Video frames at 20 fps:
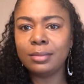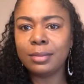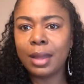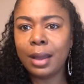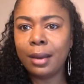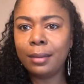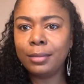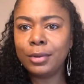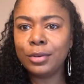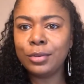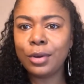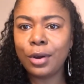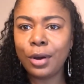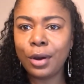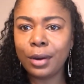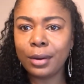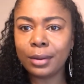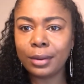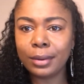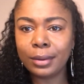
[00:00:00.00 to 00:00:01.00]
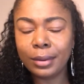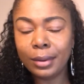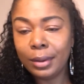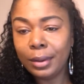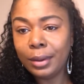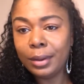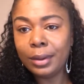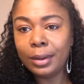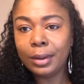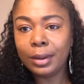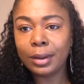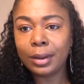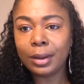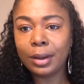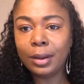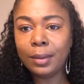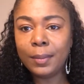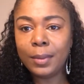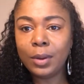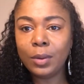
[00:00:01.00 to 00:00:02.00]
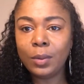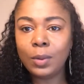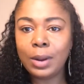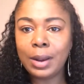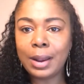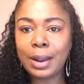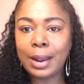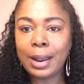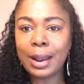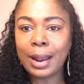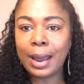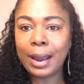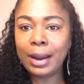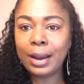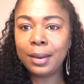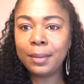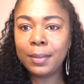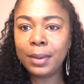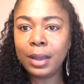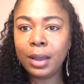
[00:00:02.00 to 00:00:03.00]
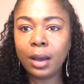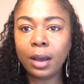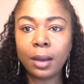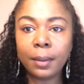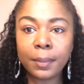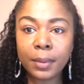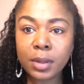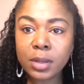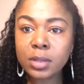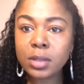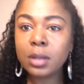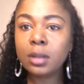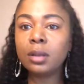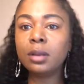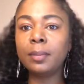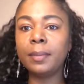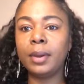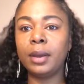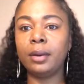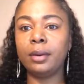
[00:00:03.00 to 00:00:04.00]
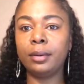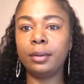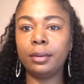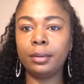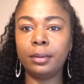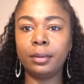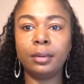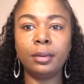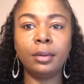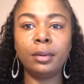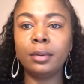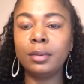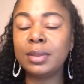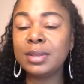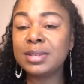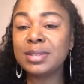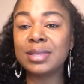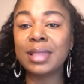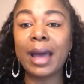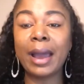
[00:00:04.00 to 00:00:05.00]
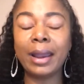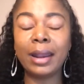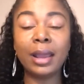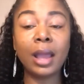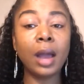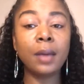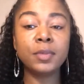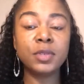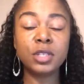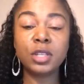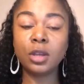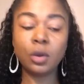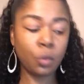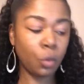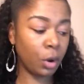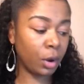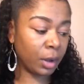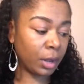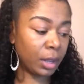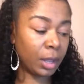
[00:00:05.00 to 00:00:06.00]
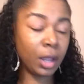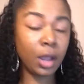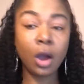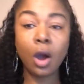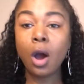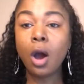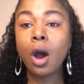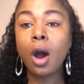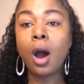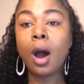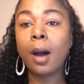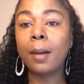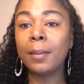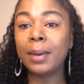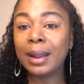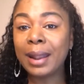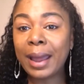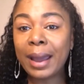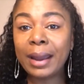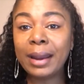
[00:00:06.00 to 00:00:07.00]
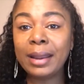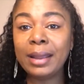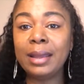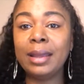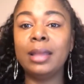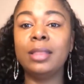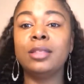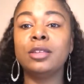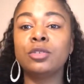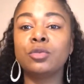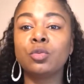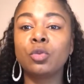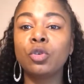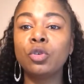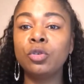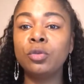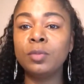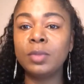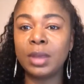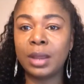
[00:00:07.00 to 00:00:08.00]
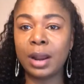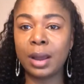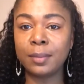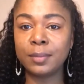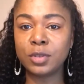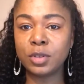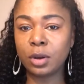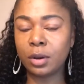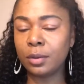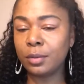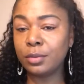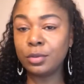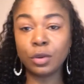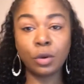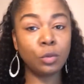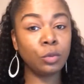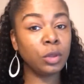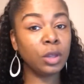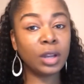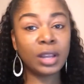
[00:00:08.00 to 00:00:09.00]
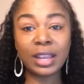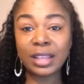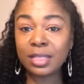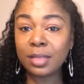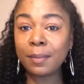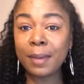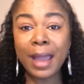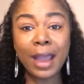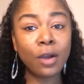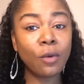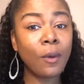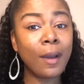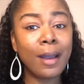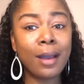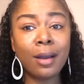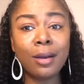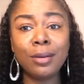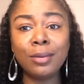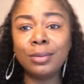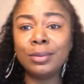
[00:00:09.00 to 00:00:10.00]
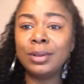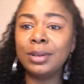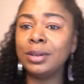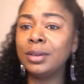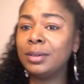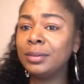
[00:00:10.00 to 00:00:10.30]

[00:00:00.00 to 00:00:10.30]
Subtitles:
Now I'm too dark. Come on, lighten me up. It's a little better. Oh, this lighting. I'm still working on my lighting in this room that I'm starting. Don't look at the background.